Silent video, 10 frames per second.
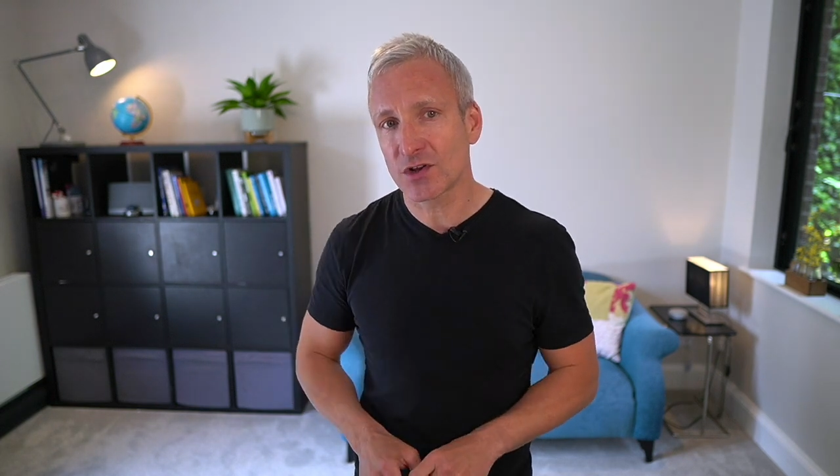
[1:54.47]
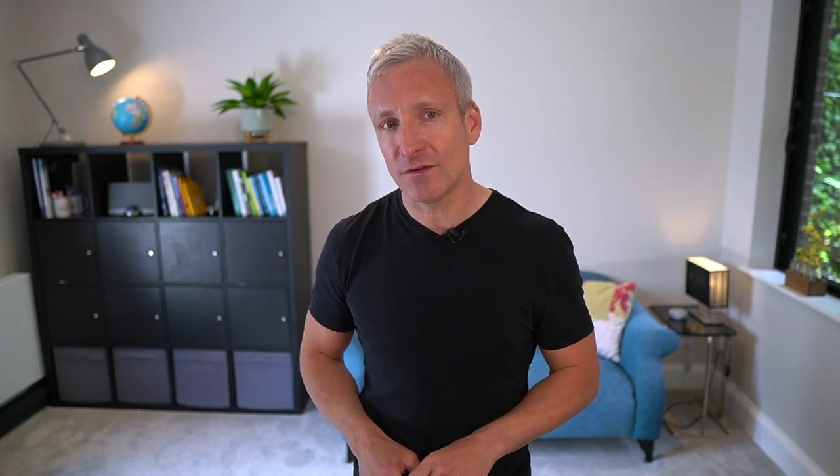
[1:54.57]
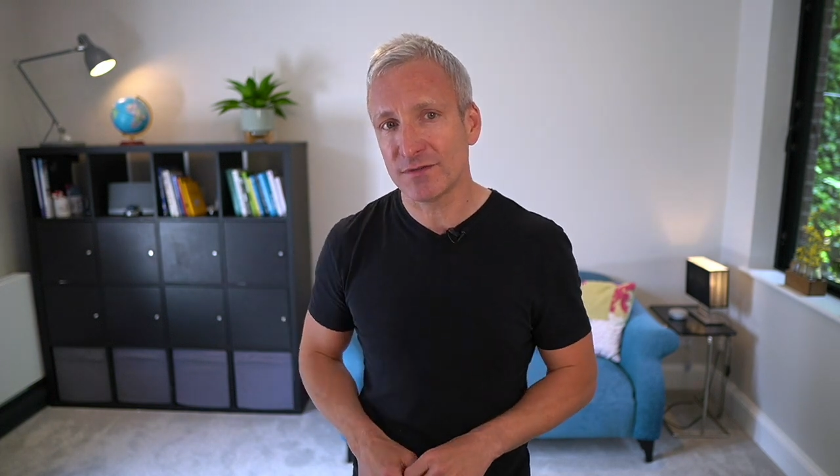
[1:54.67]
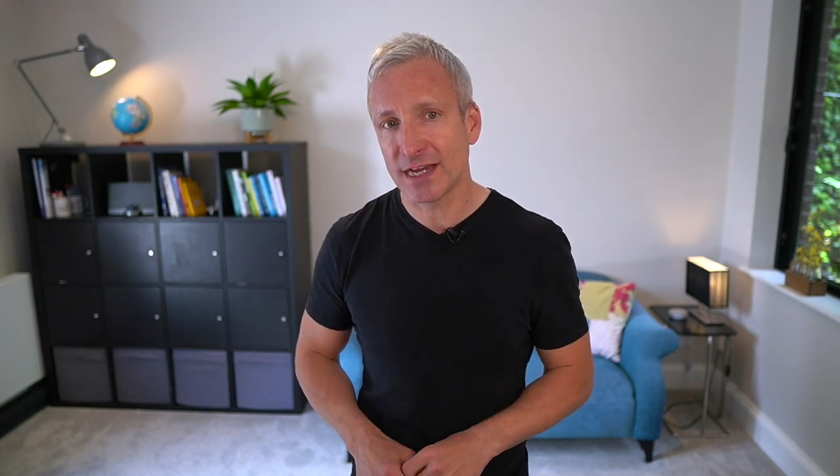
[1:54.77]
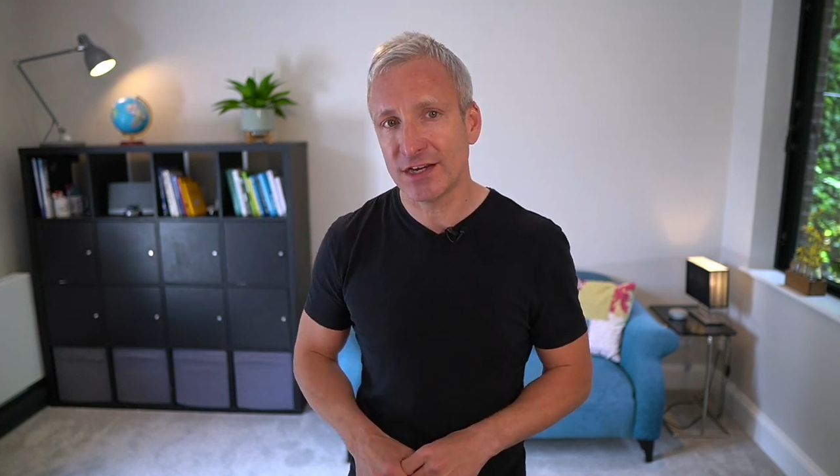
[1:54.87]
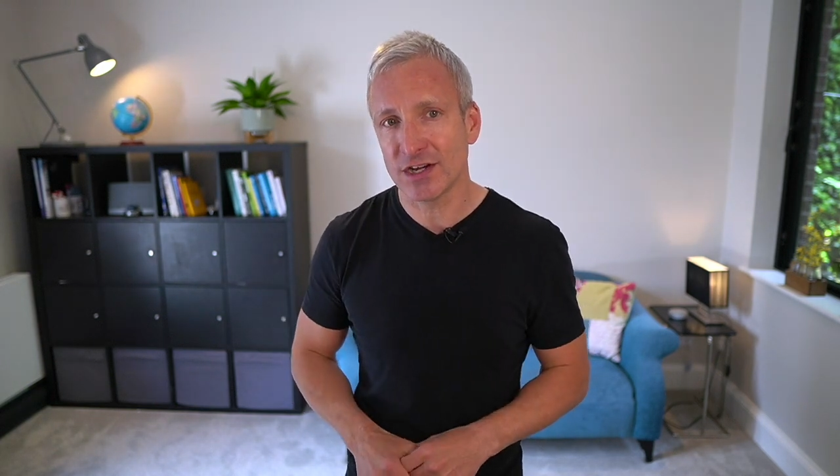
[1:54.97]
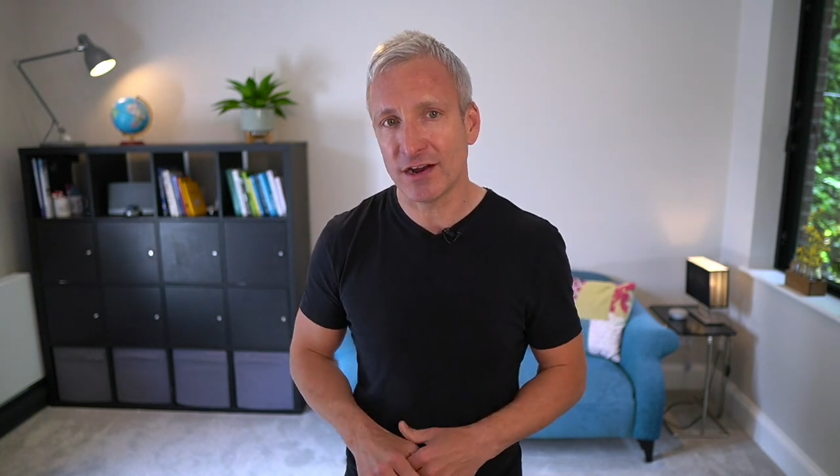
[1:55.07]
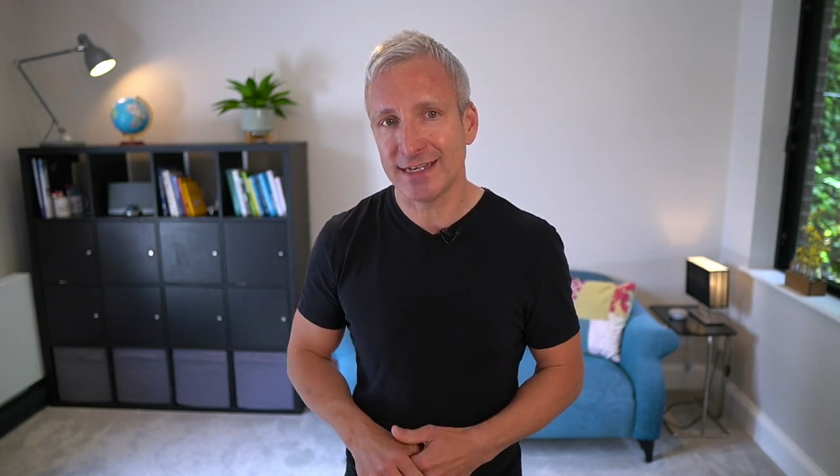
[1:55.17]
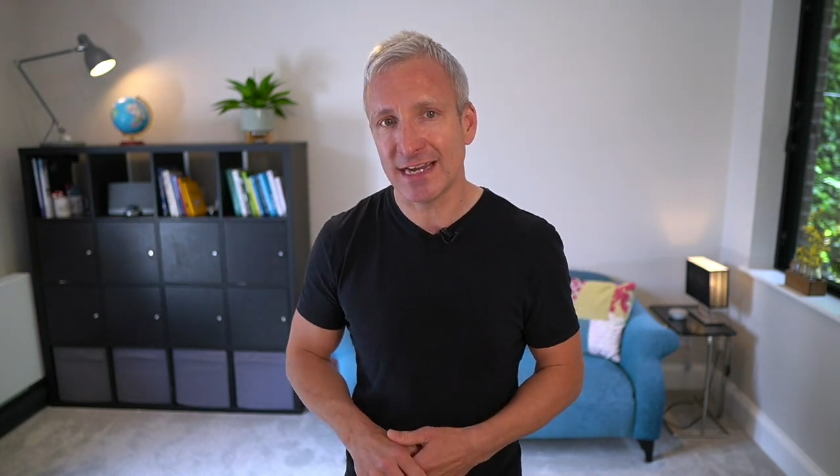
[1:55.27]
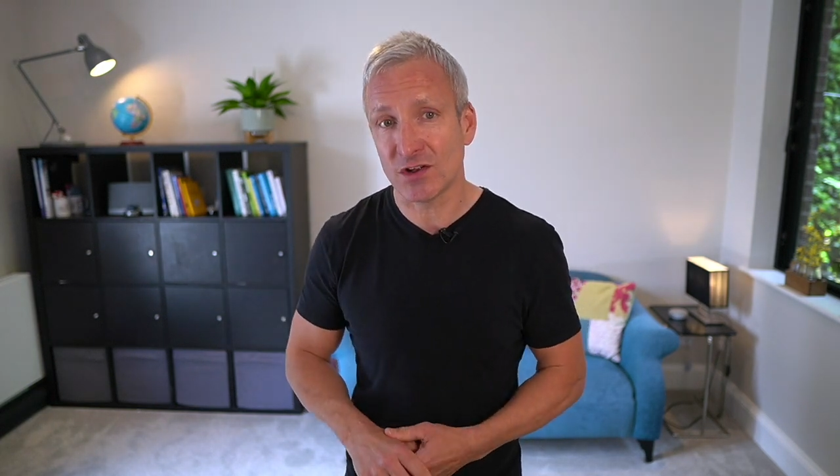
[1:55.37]
conversational
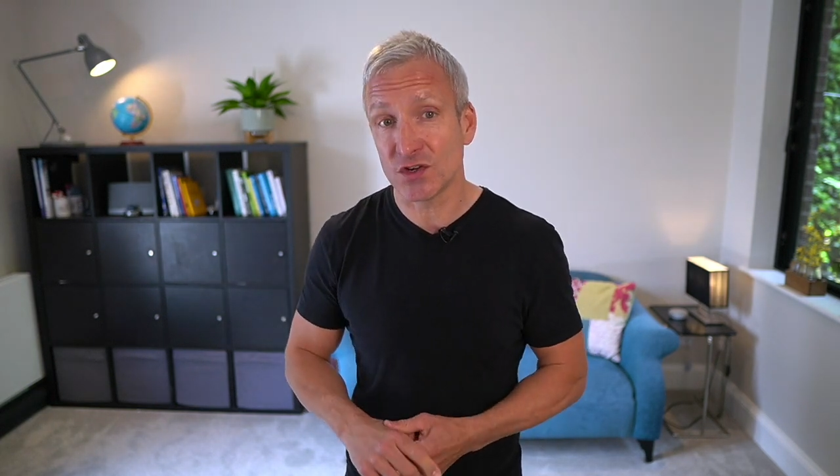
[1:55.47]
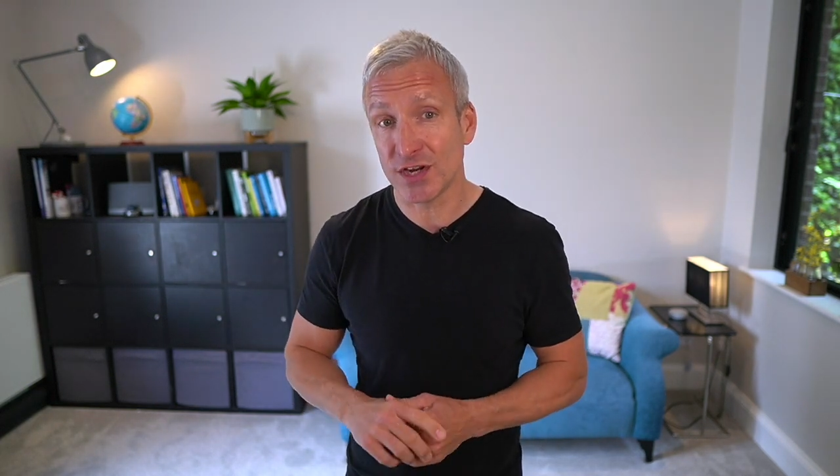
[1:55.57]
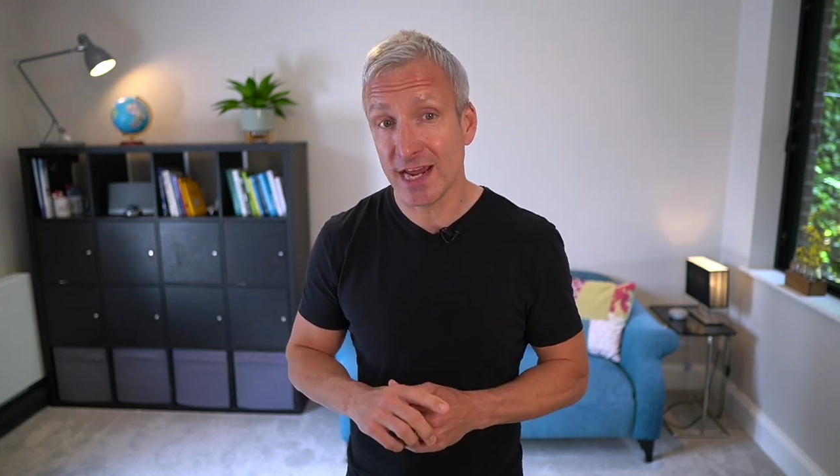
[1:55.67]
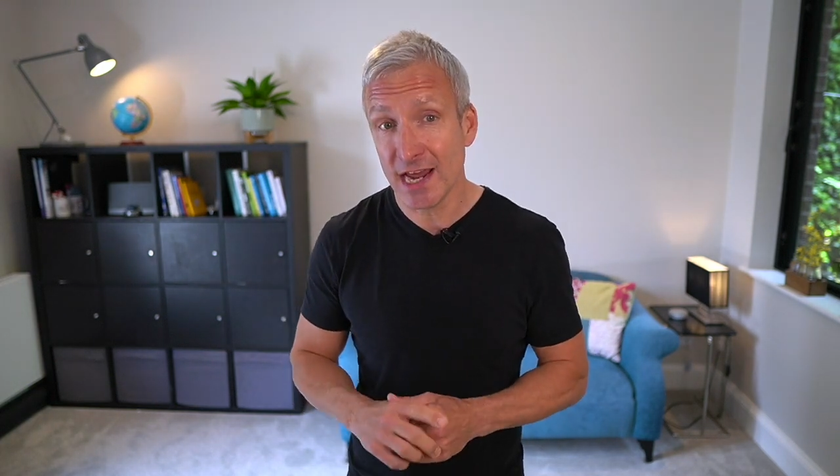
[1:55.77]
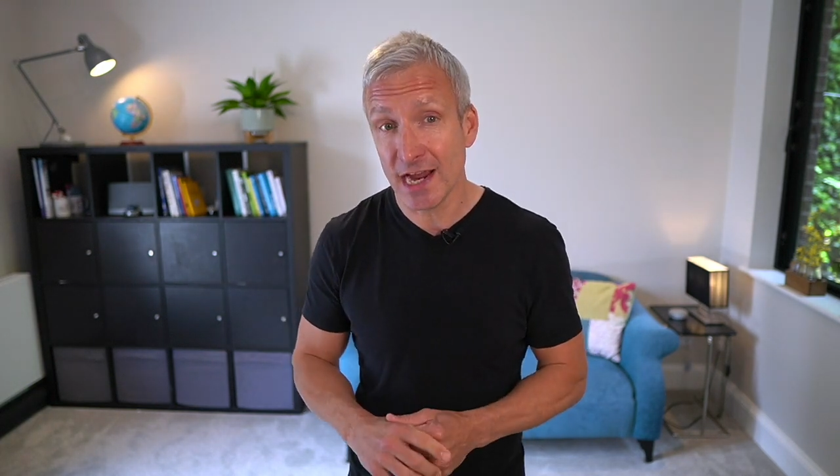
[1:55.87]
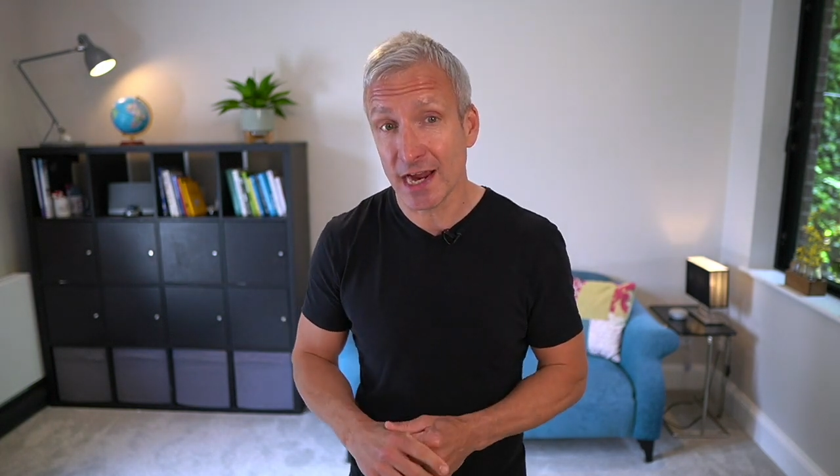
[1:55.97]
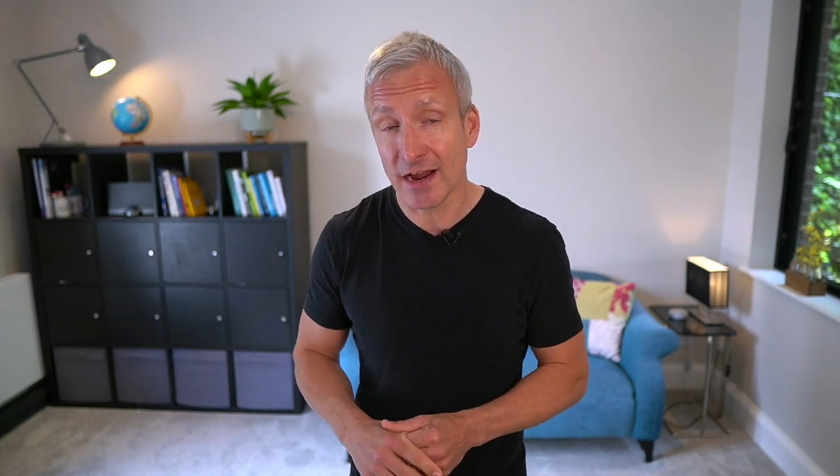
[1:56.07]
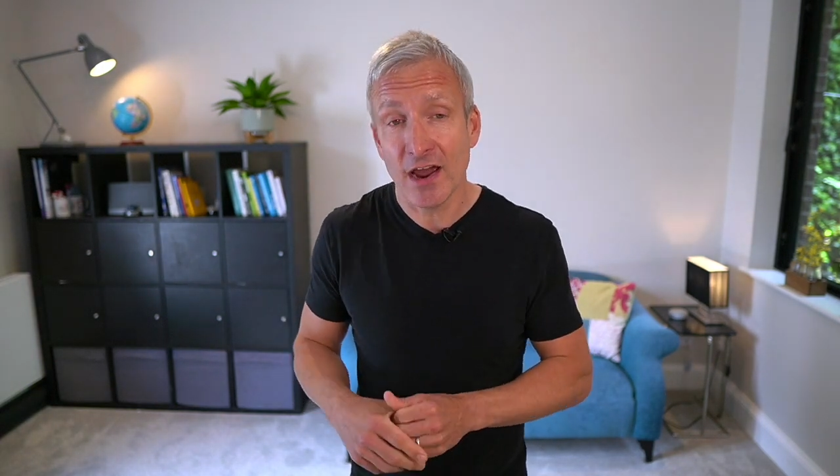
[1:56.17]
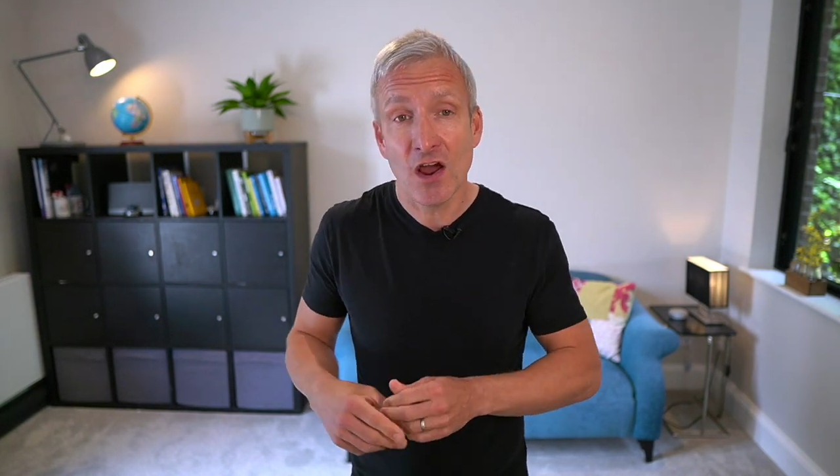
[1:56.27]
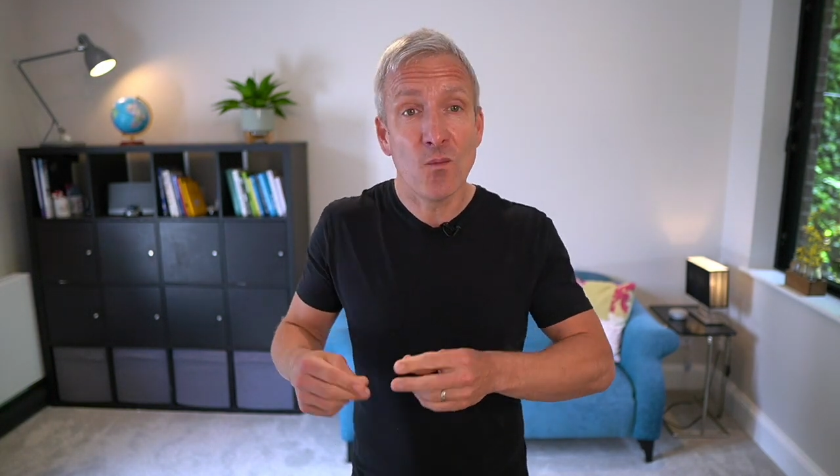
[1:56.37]
AI technology here,